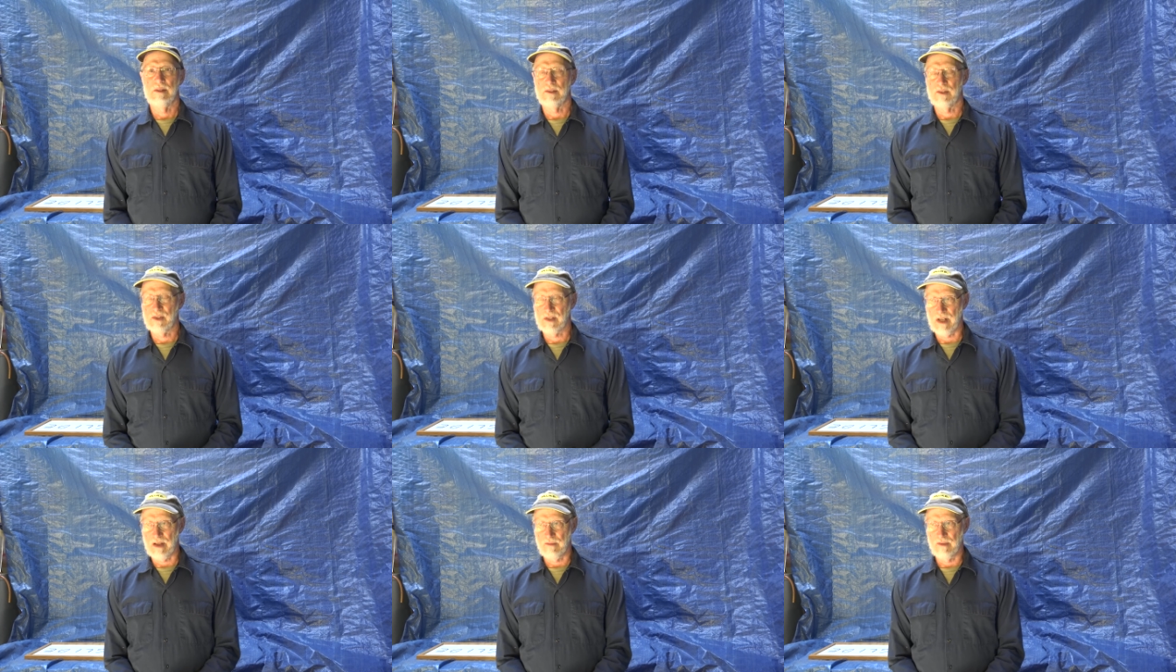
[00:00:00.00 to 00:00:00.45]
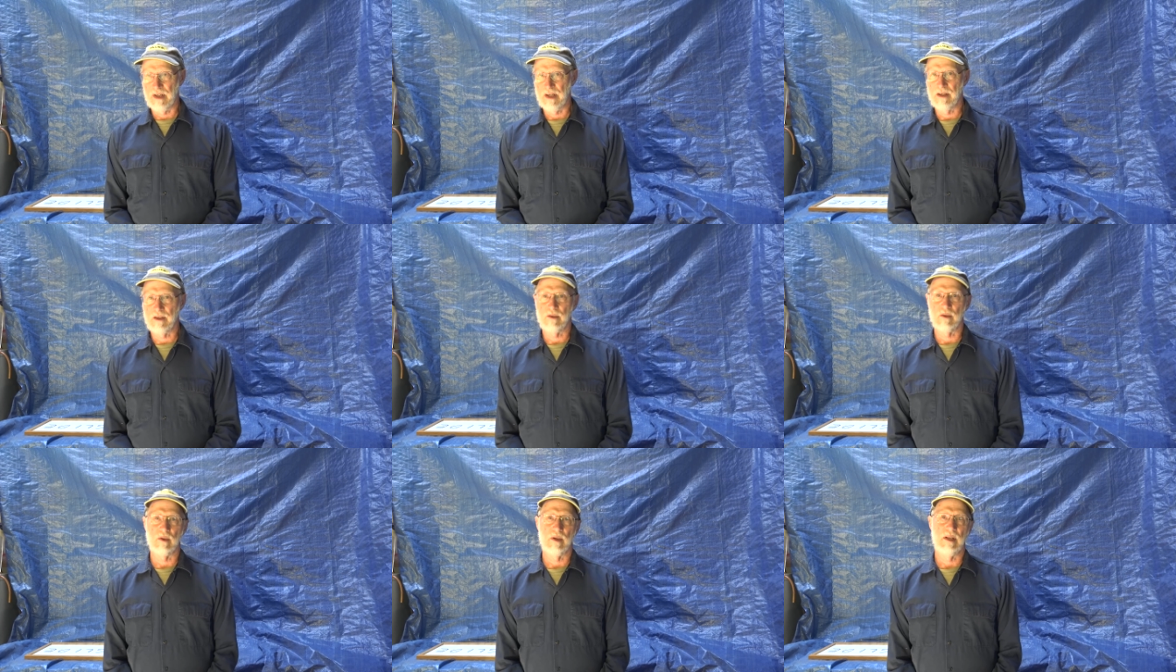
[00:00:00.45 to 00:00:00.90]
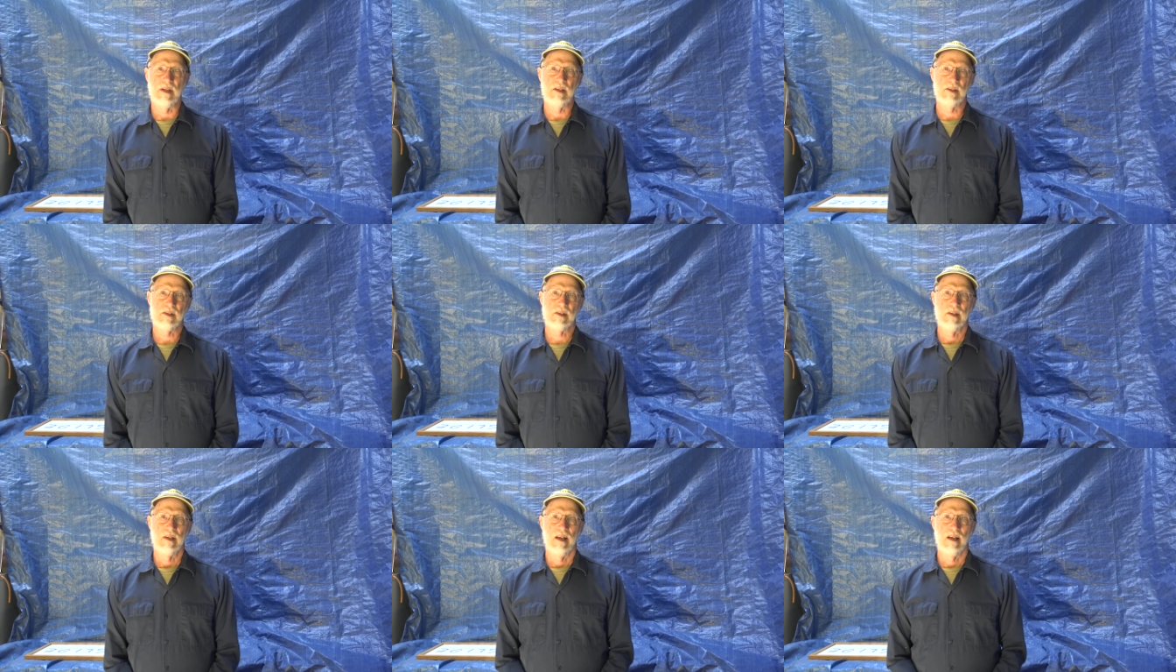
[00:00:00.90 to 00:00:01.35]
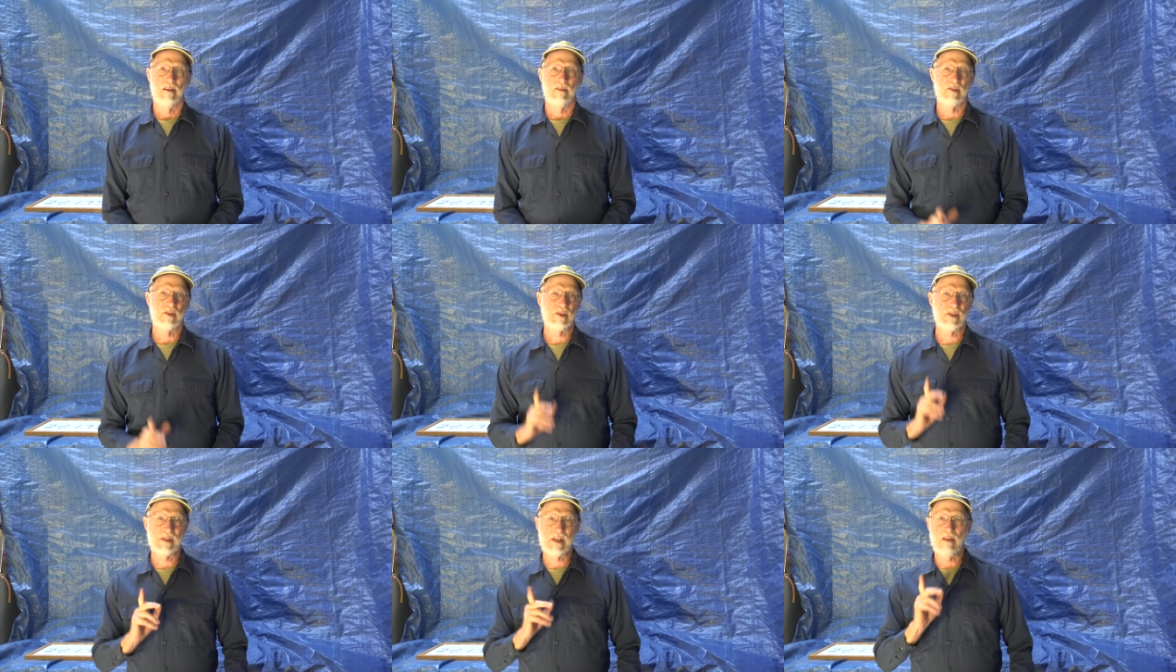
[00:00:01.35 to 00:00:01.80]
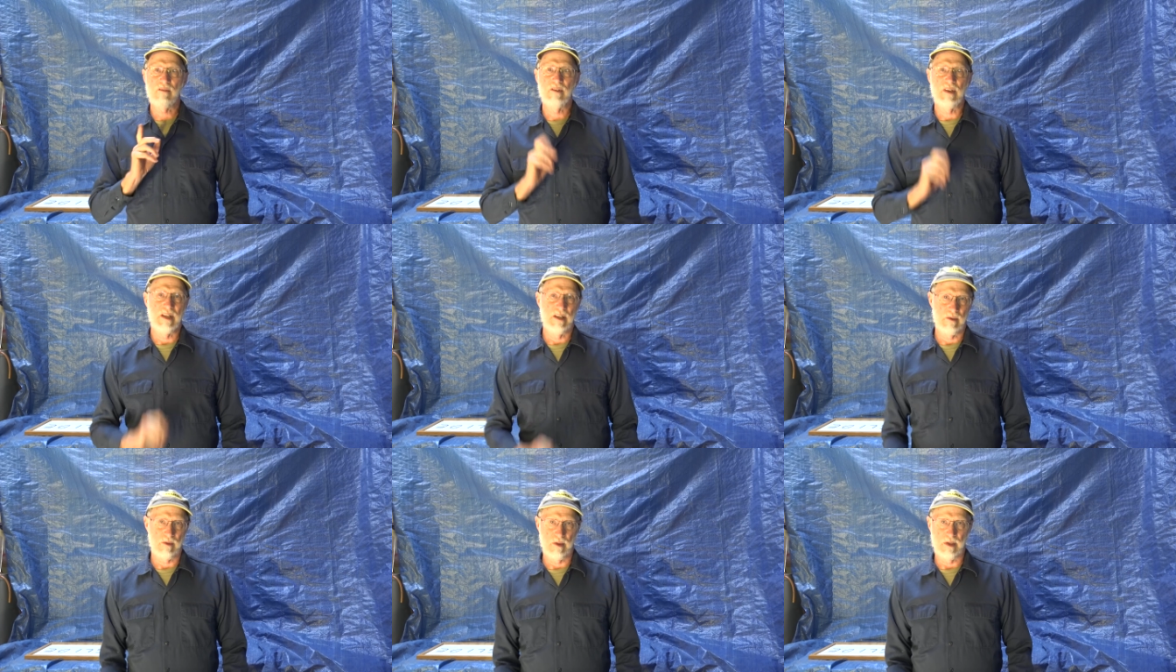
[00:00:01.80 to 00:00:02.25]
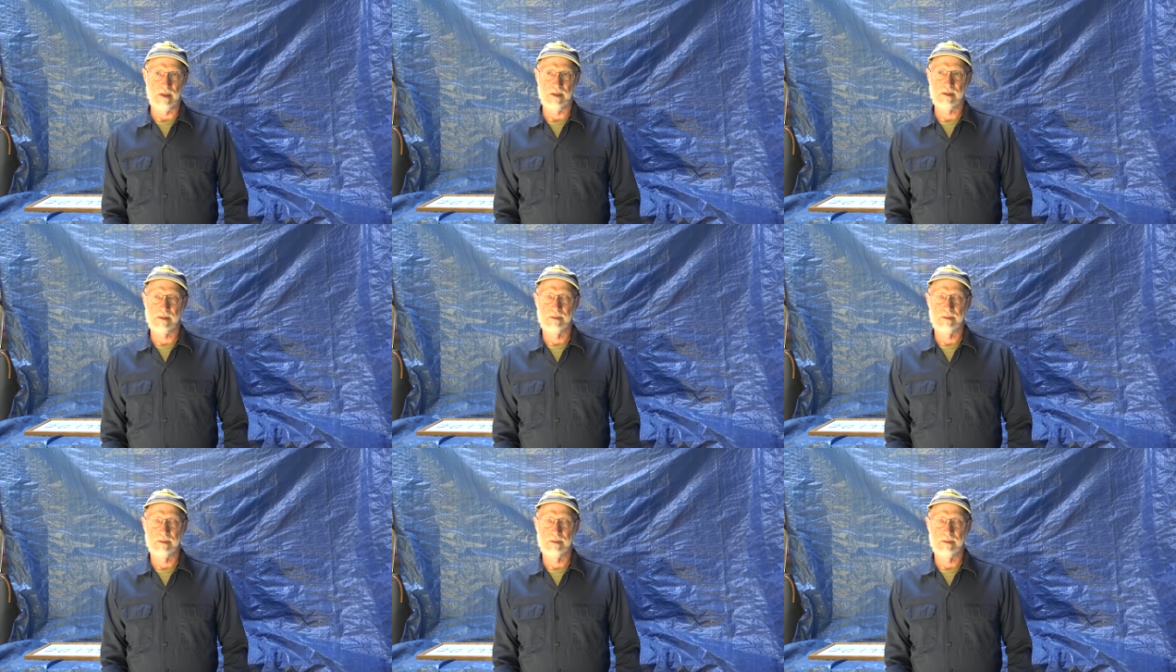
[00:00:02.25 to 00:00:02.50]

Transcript: seventy degrees of seventy degrees.